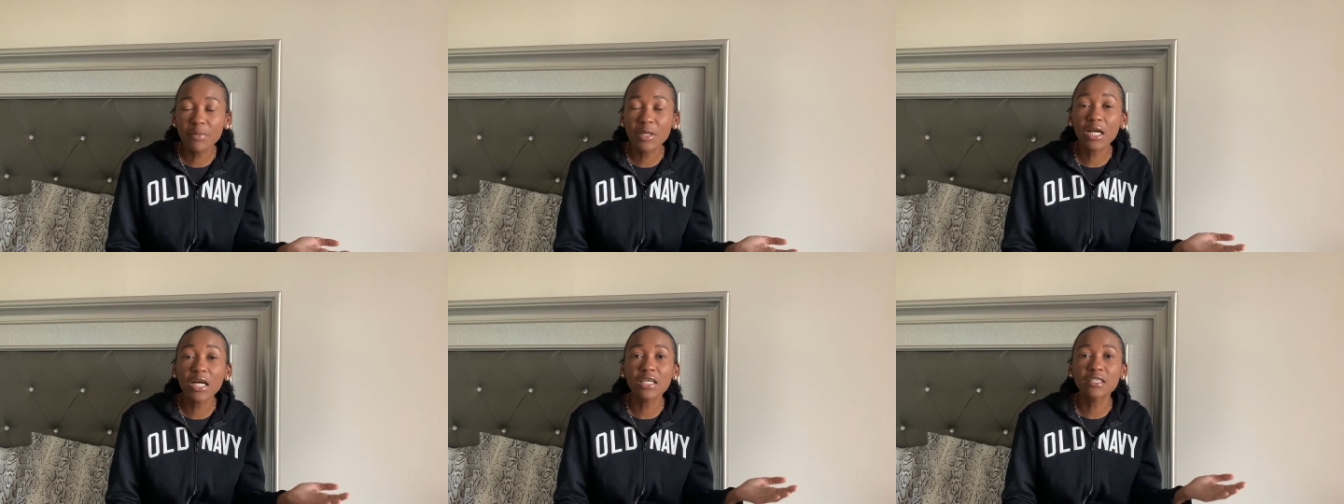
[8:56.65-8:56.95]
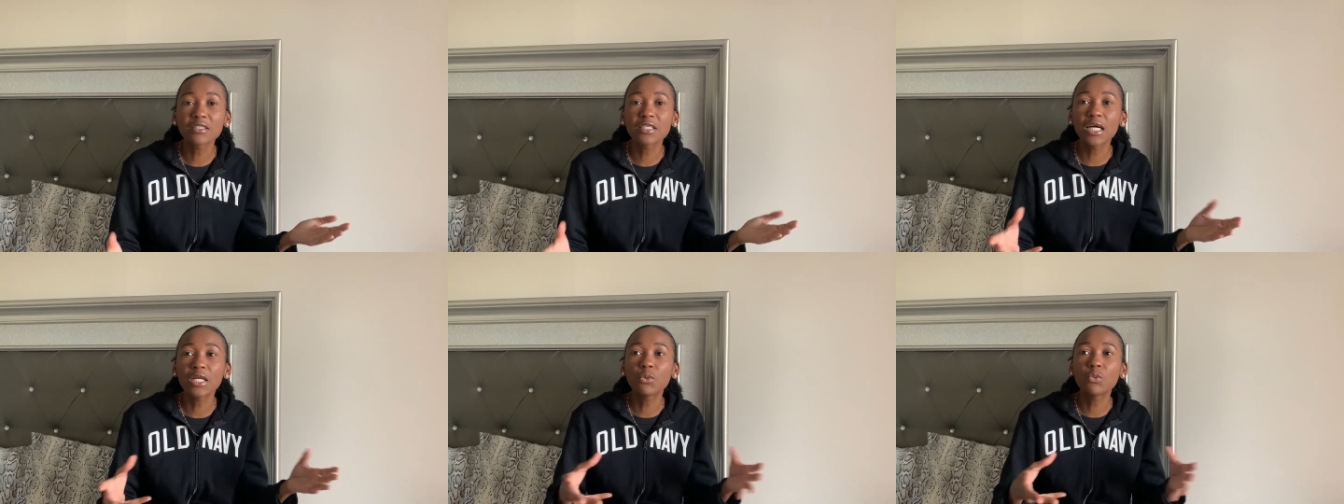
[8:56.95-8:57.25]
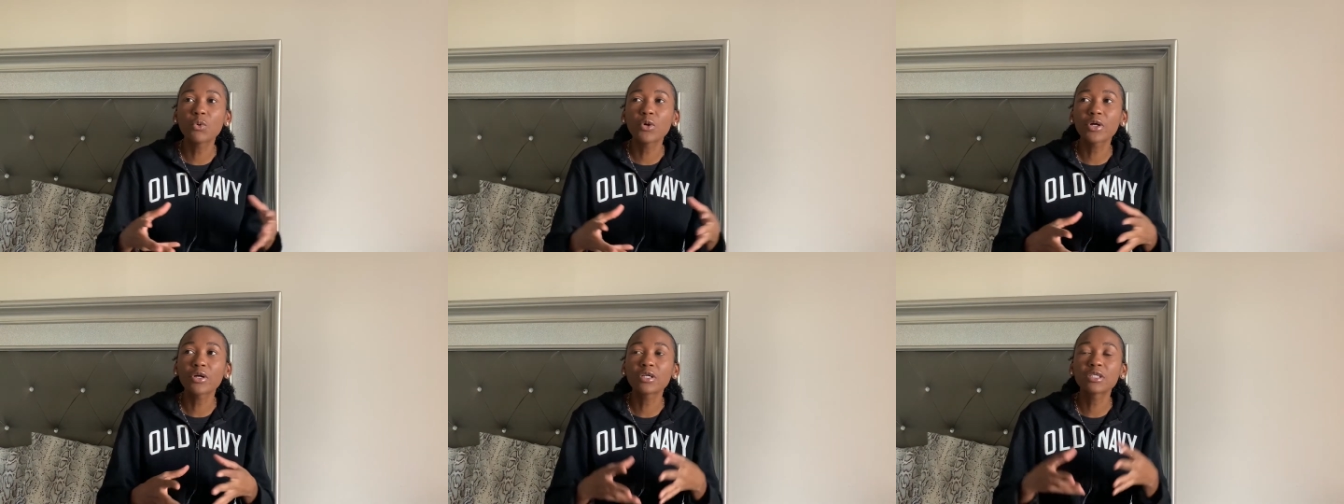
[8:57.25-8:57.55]
because God
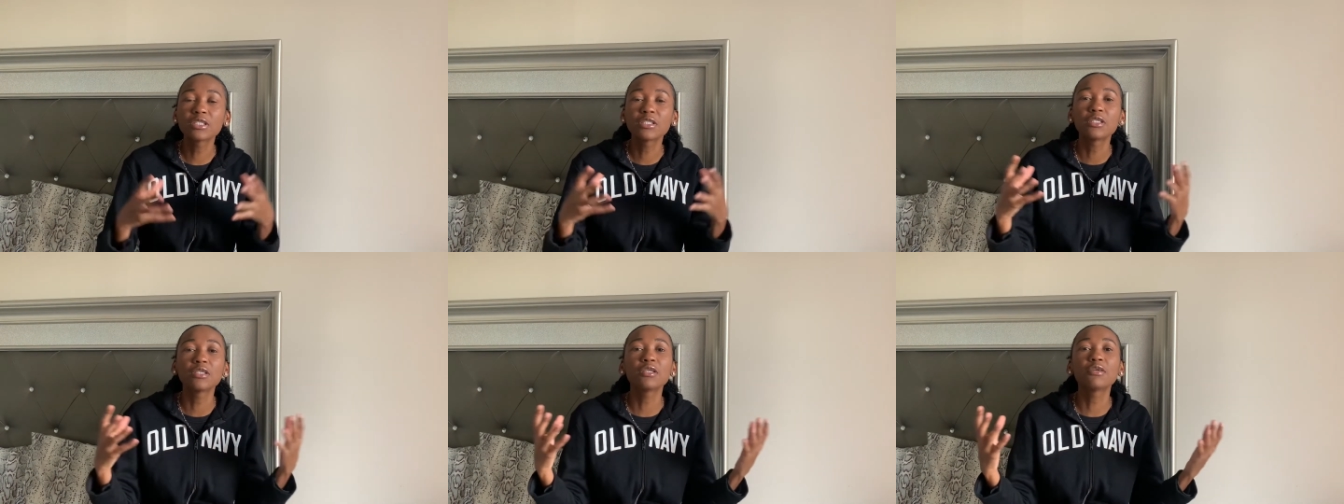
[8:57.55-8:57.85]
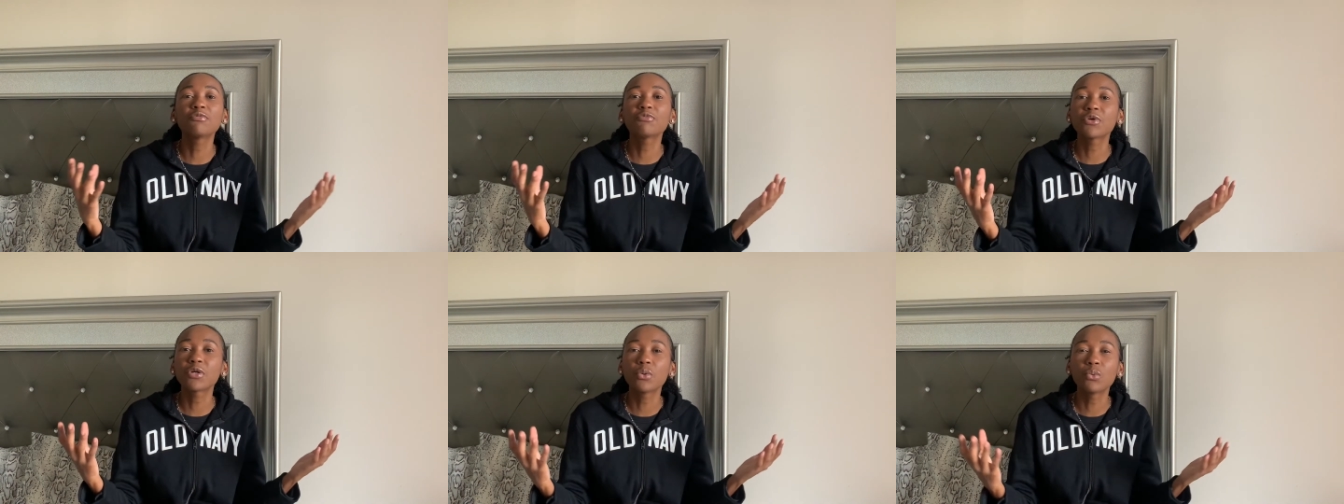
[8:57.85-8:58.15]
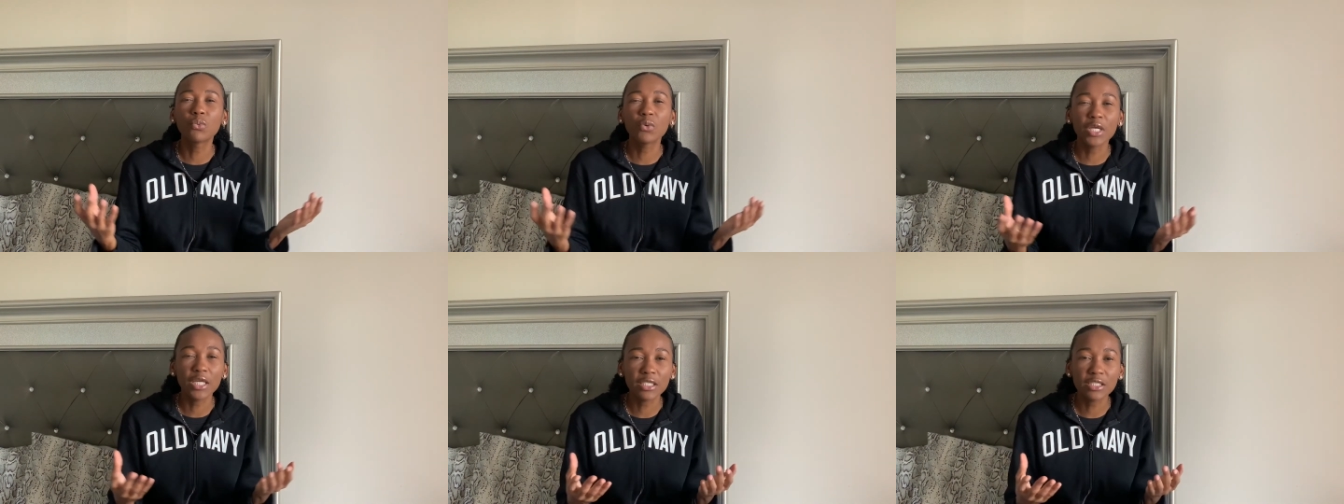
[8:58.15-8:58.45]
works in different
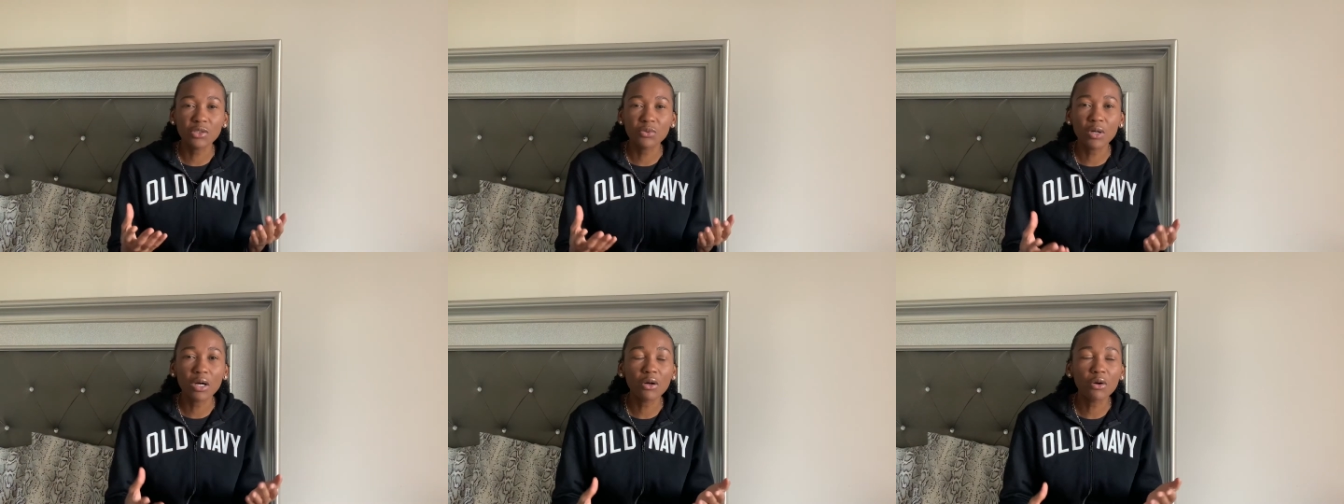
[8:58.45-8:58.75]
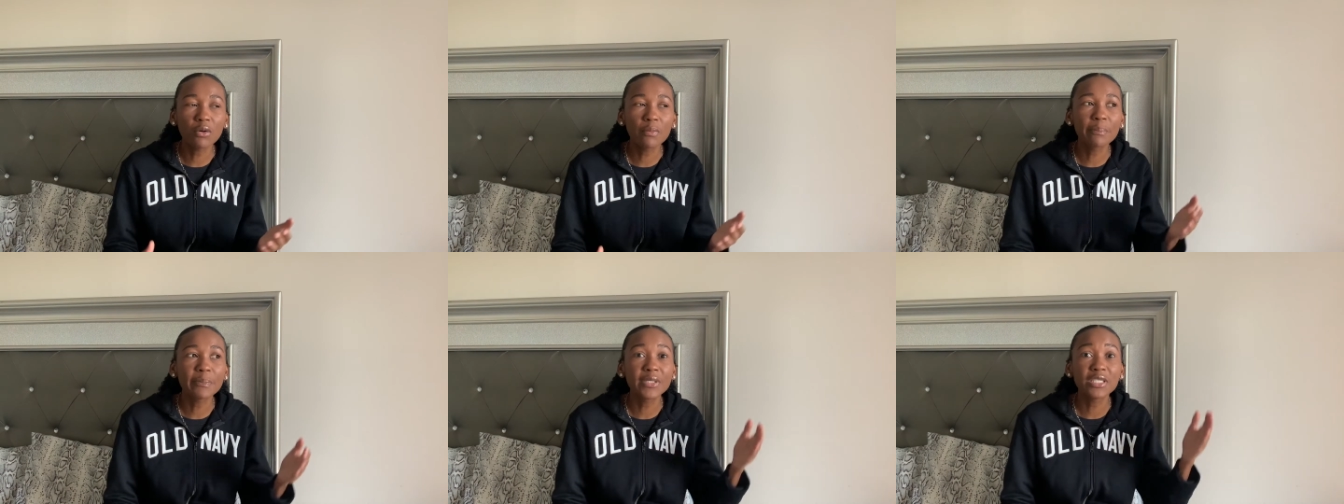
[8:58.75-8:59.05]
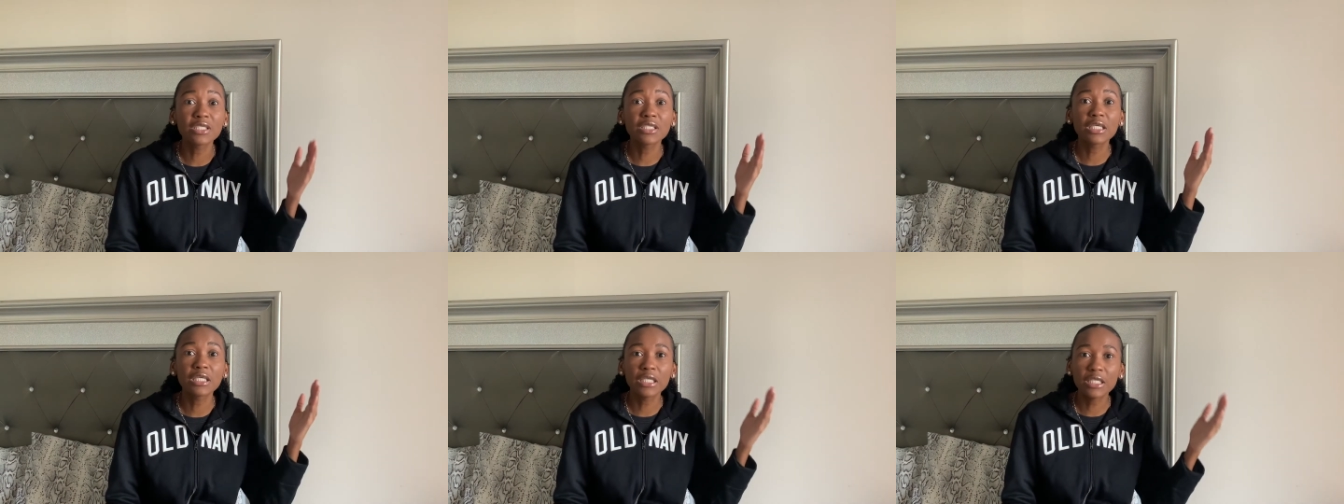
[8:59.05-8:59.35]
ways to
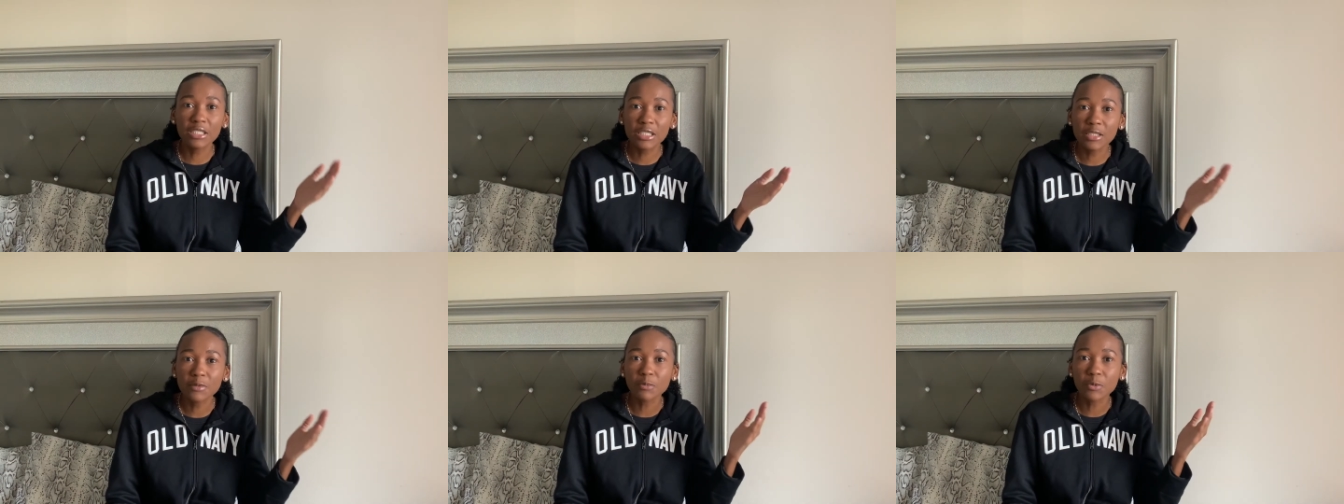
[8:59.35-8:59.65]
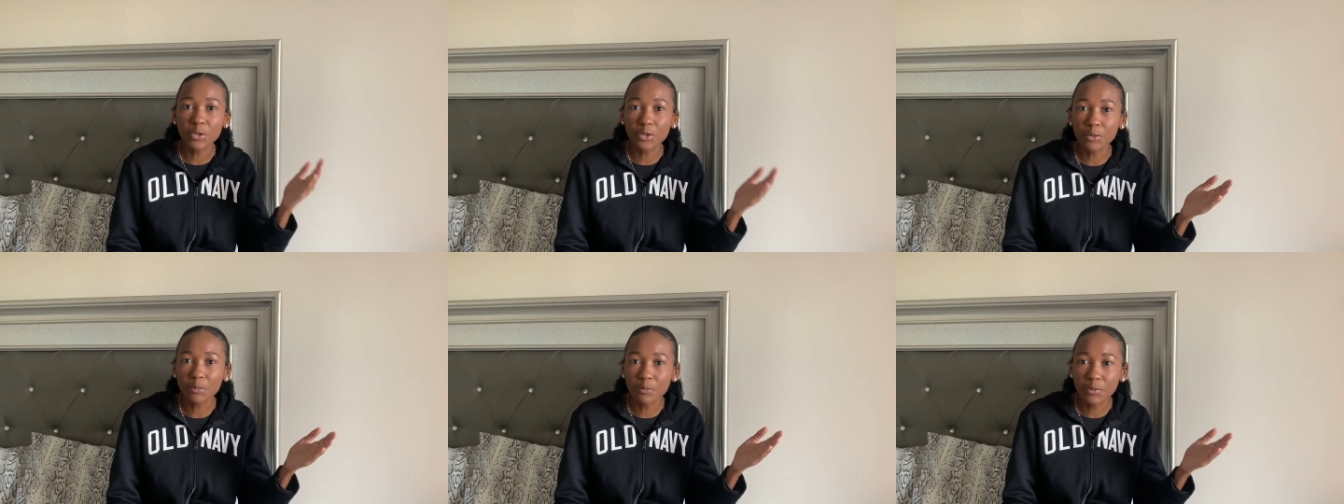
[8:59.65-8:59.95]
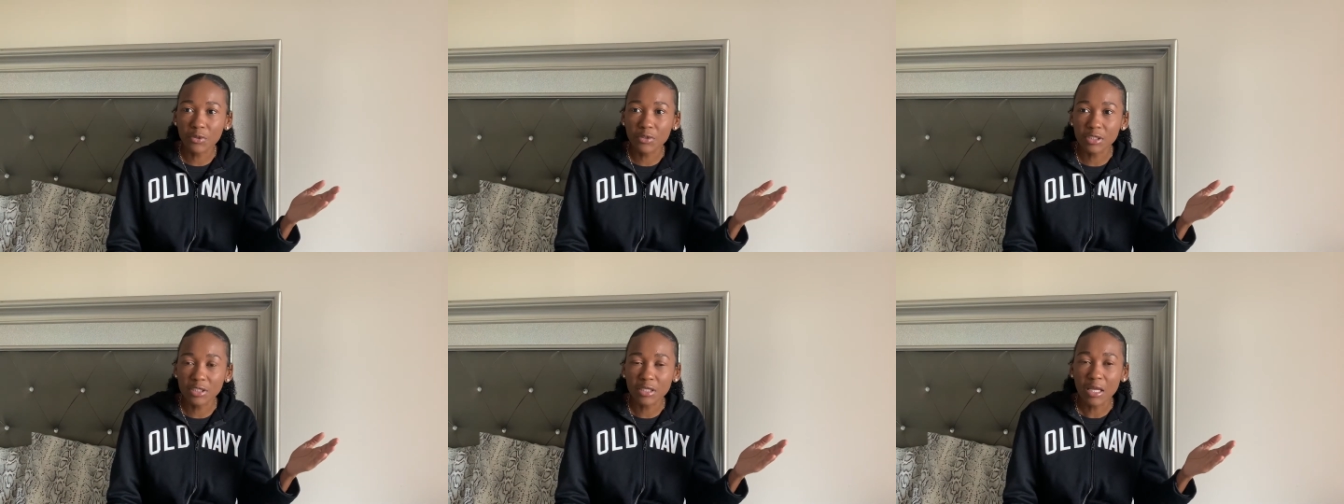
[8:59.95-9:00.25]
accomplish his
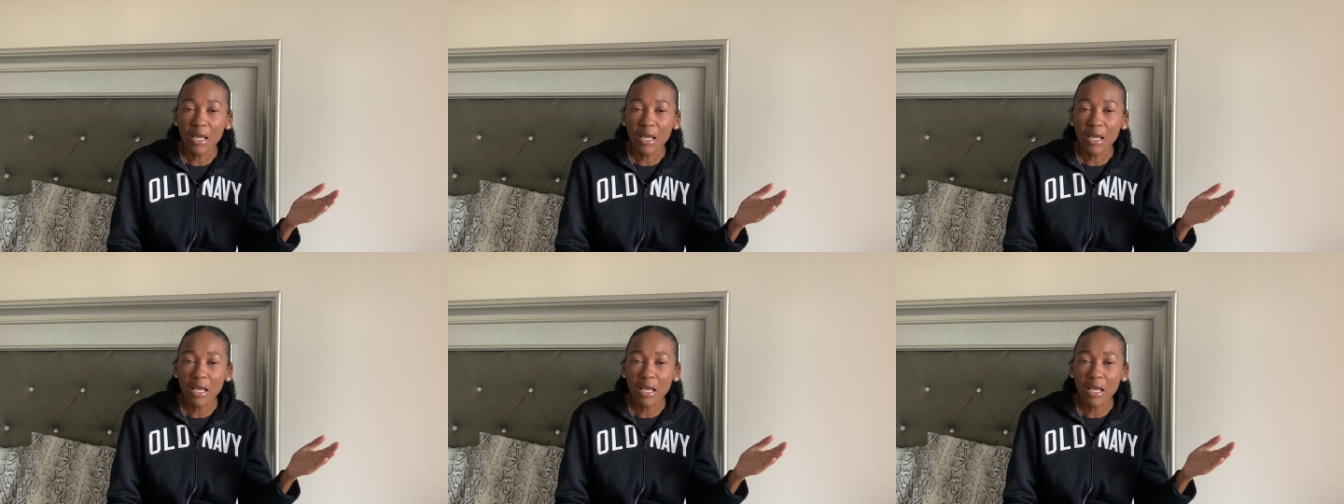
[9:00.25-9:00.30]
purpose.